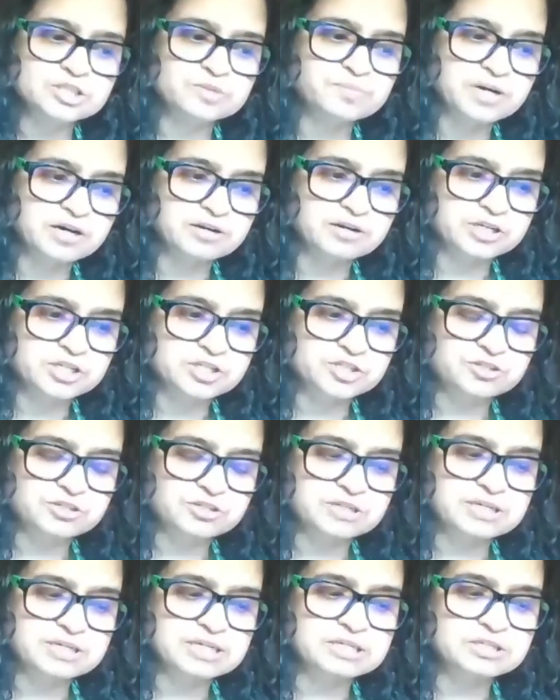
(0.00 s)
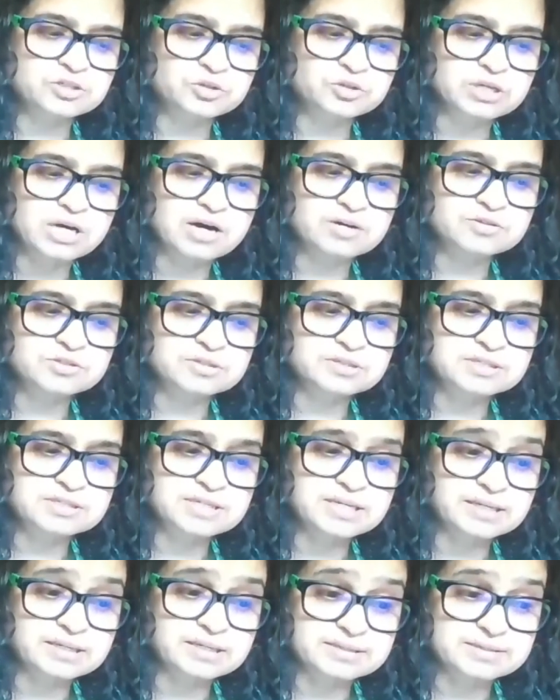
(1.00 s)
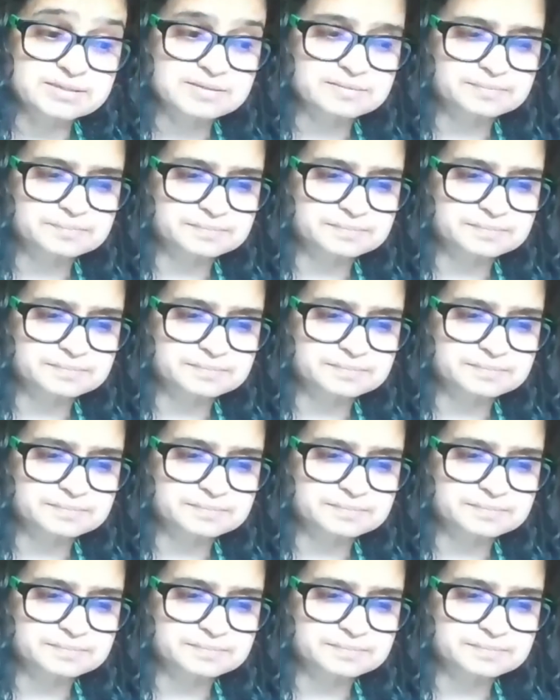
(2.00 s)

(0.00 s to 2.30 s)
Maharashtra in 2006.